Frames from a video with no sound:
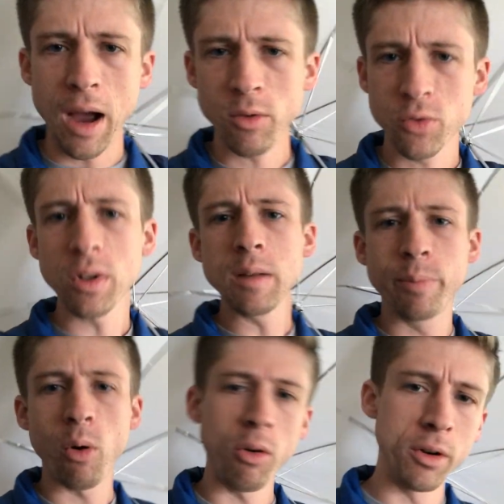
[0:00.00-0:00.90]
I was really
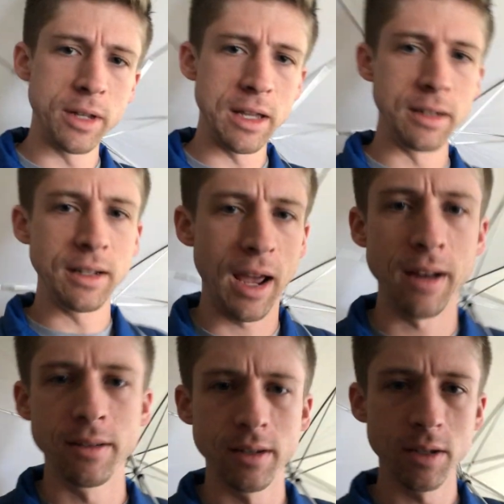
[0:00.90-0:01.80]
bored in
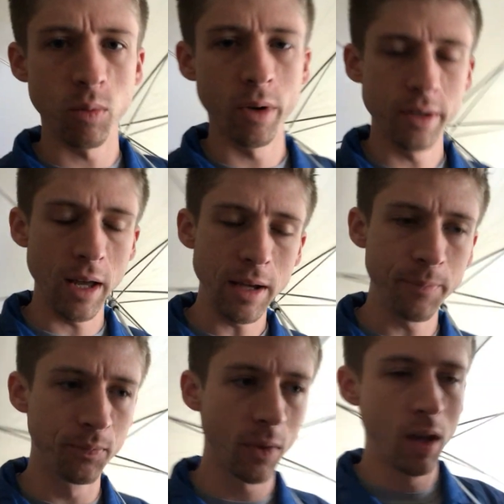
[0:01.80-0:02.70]
Kansas one day,
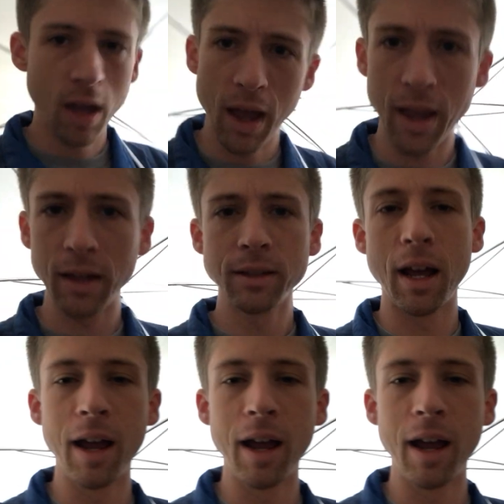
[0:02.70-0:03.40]
and